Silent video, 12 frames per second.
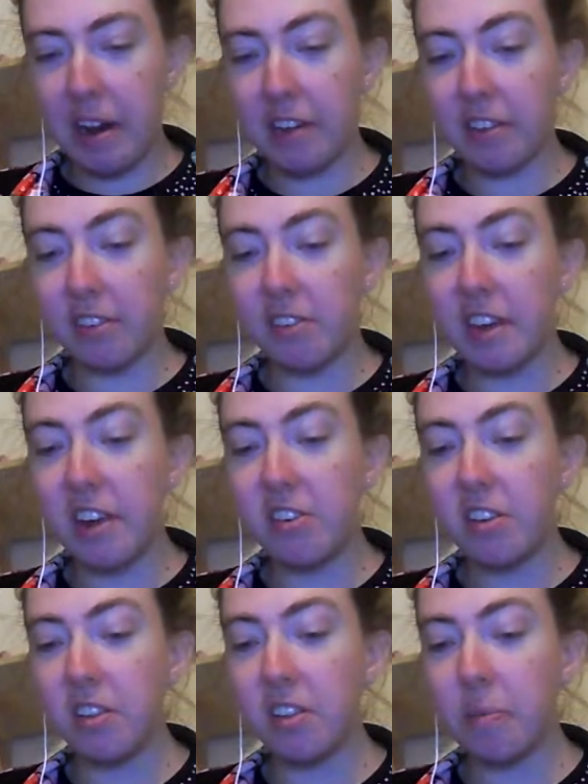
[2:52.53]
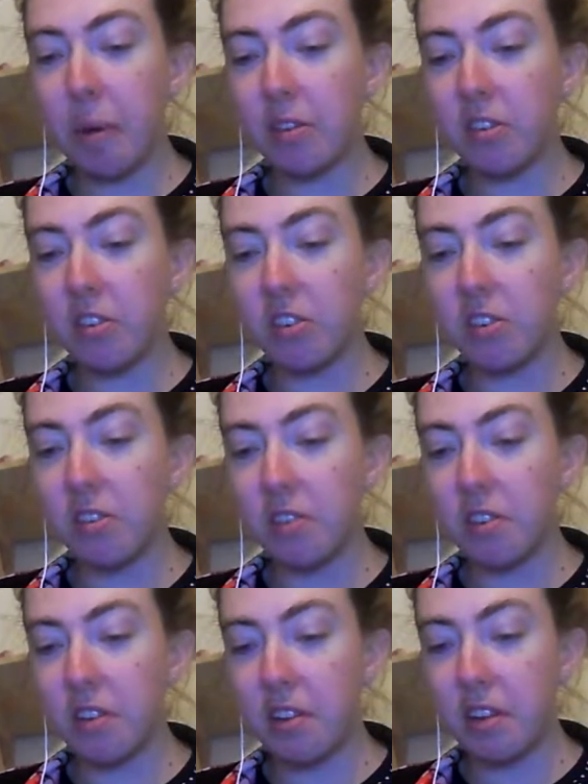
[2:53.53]
Paris and the station,
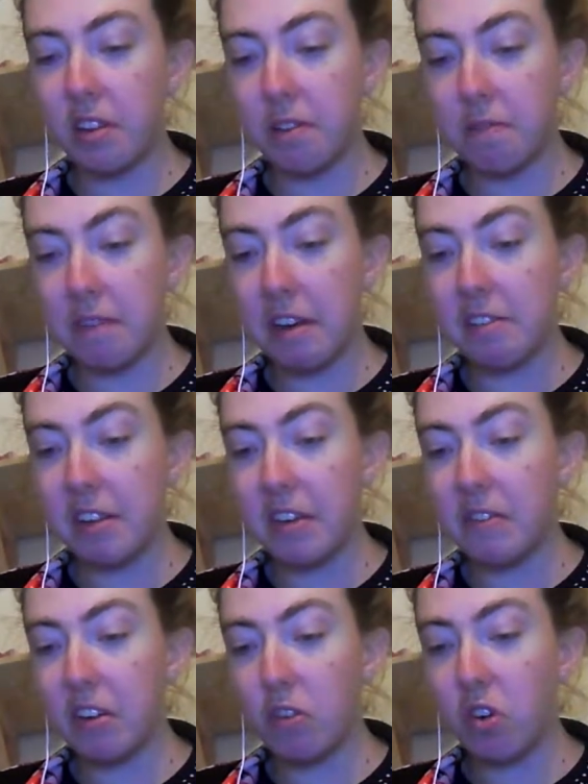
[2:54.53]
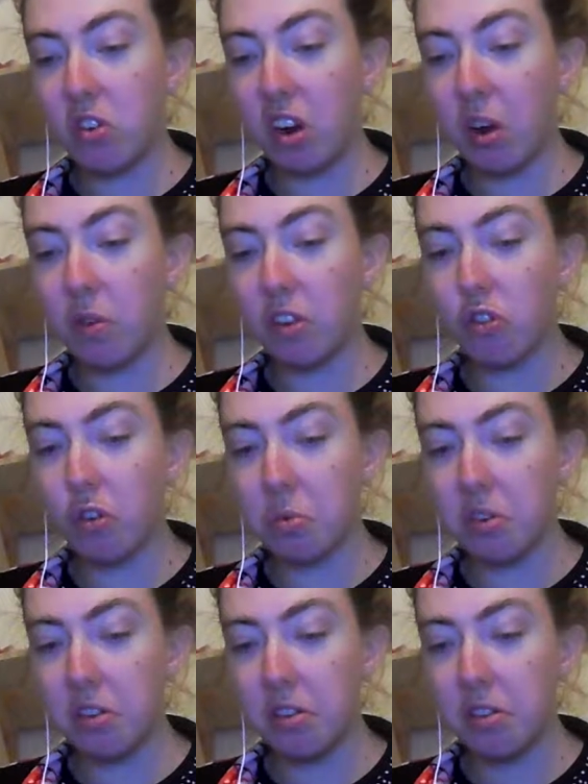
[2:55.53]
passengers face evening rush hour
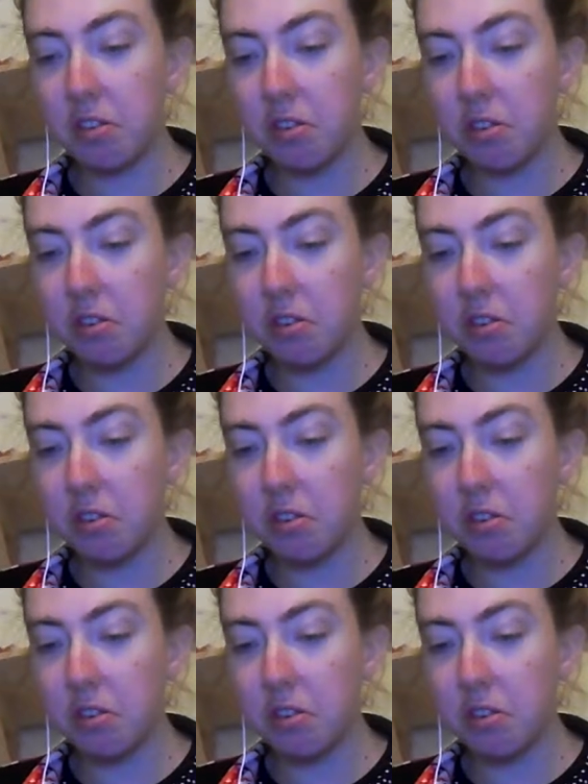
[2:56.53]
disruption.